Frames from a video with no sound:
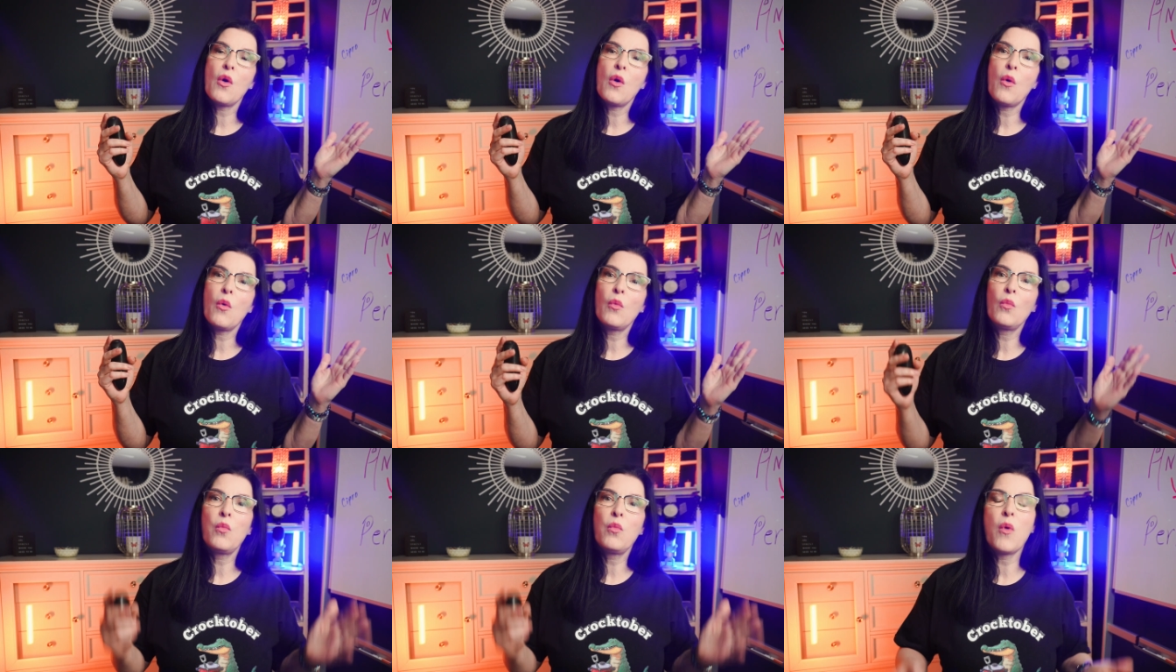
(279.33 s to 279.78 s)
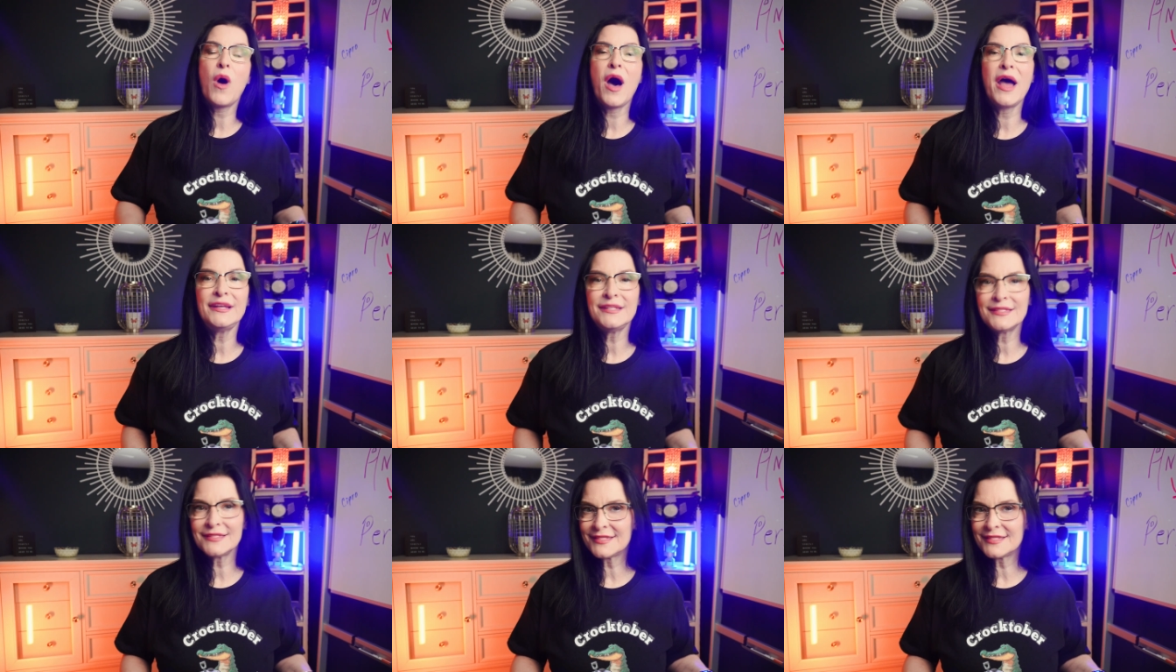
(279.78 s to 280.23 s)

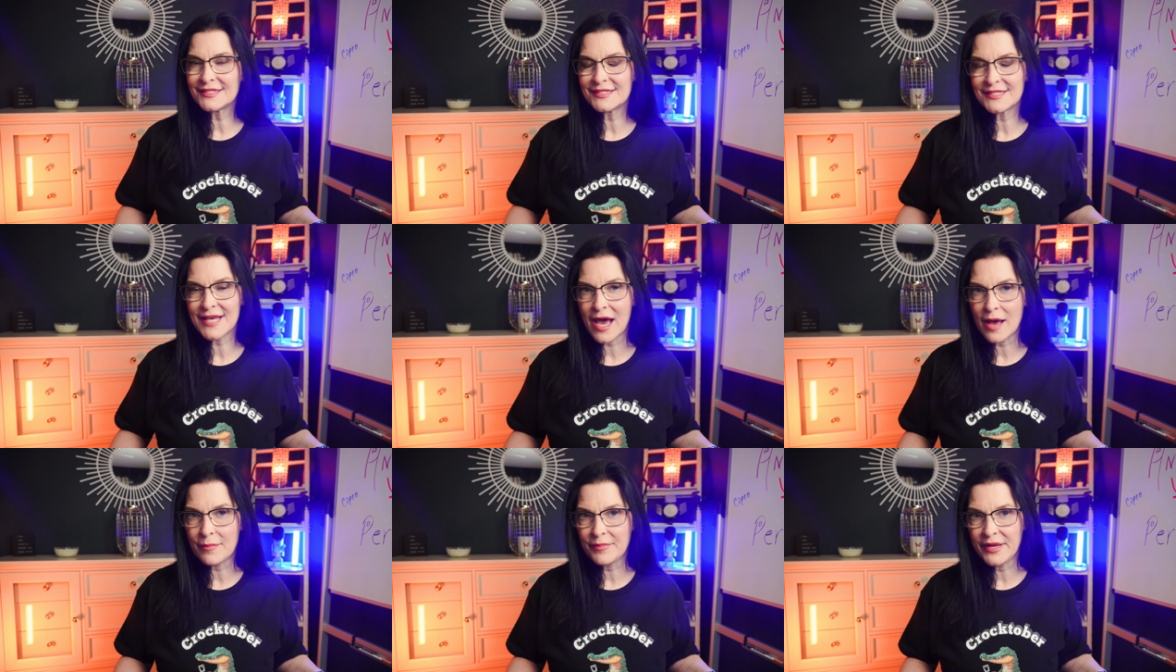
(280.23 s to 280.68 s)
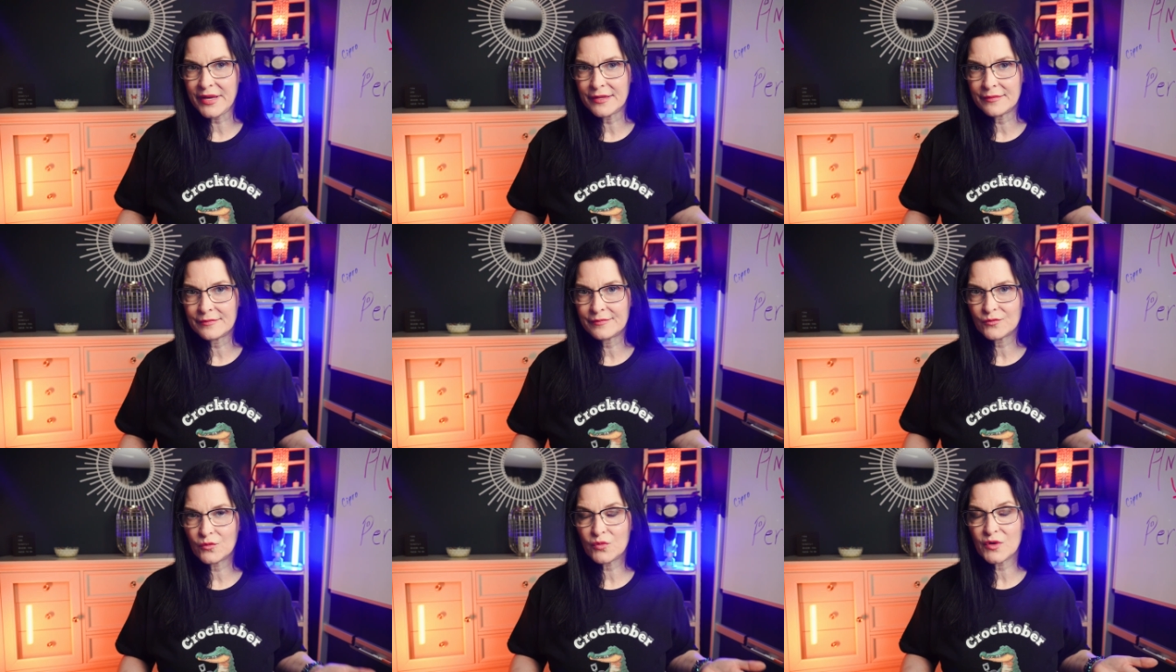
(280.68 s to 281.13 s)
why does this
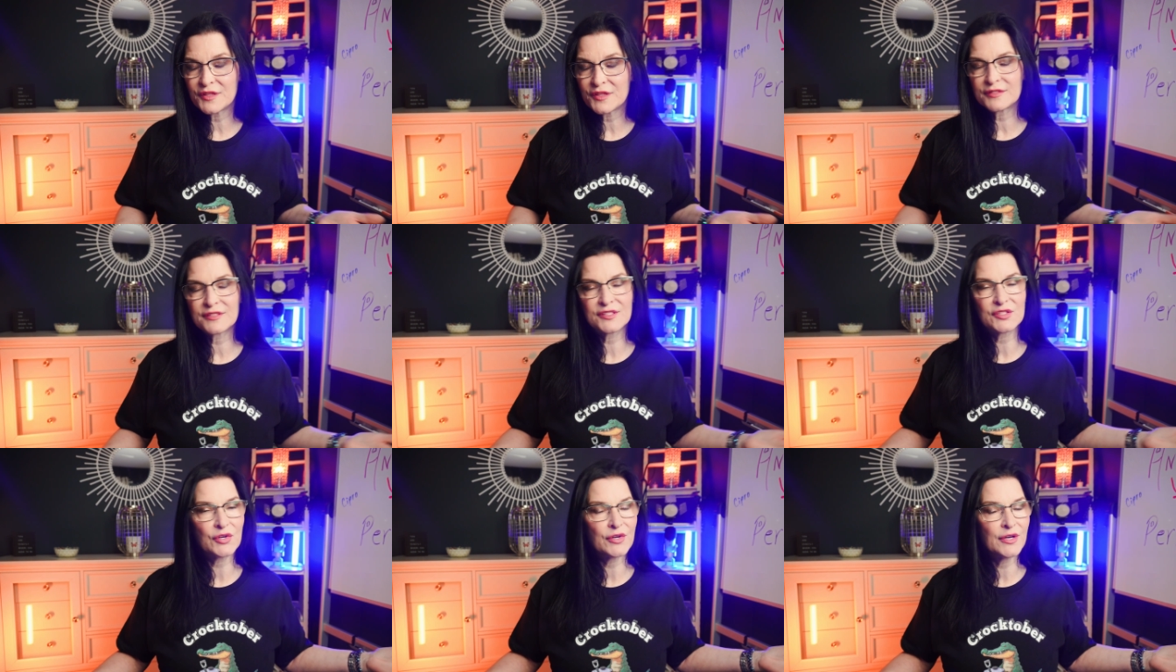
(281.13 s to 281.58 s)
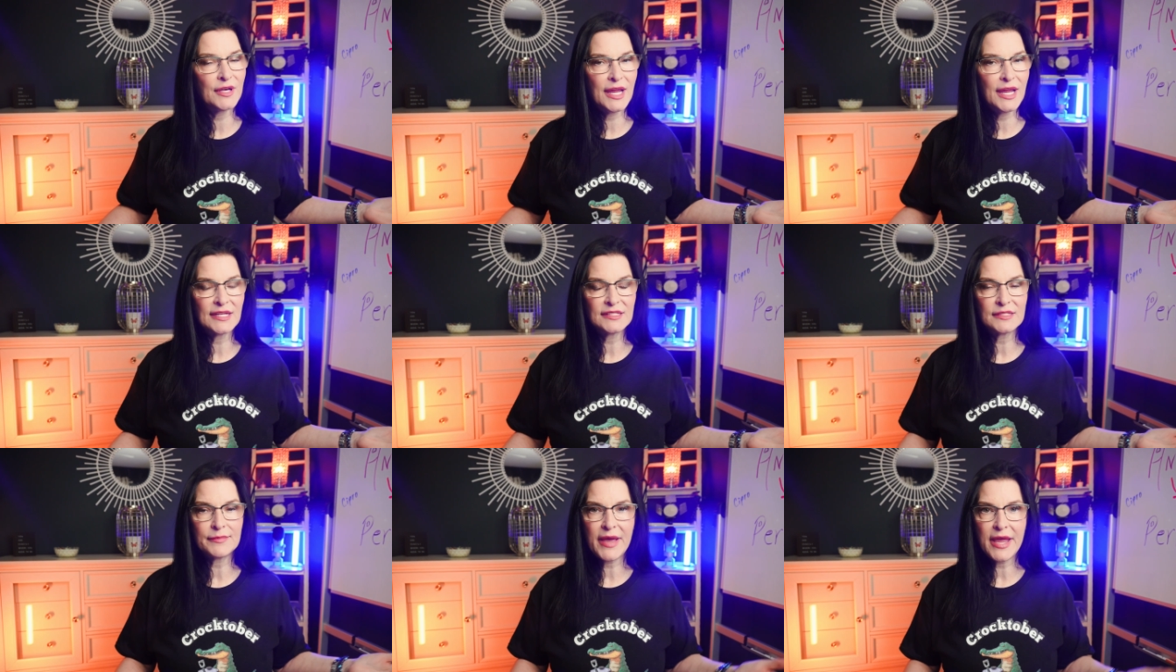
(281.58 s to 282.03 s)
happen with certain
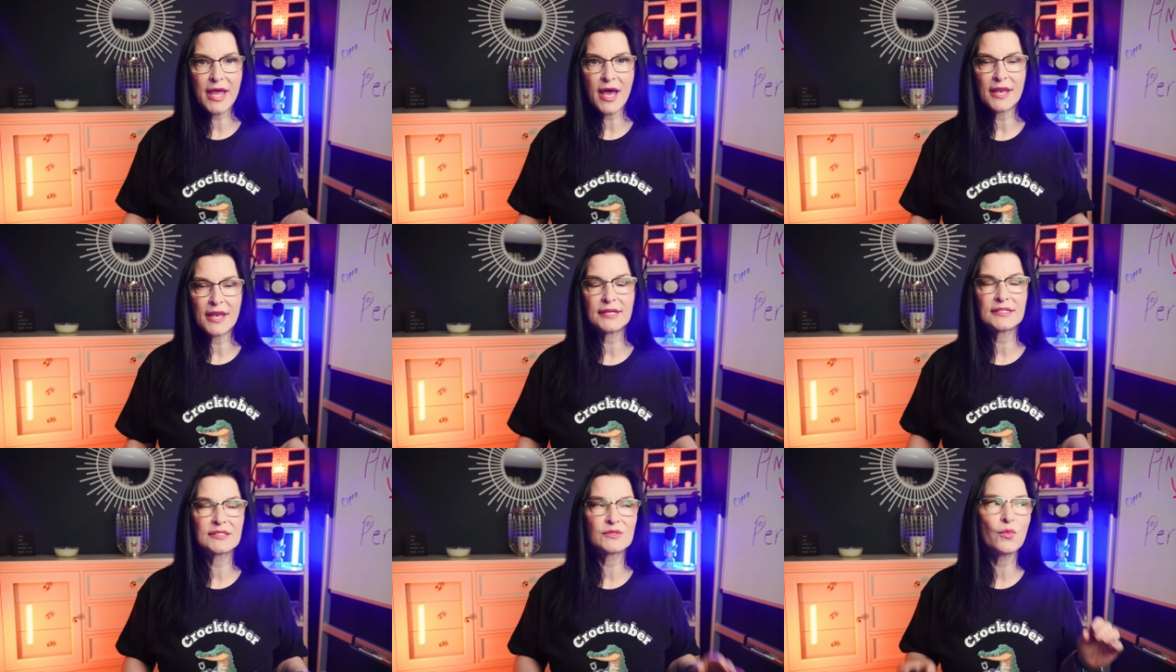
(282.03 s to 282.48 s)
antibiotics?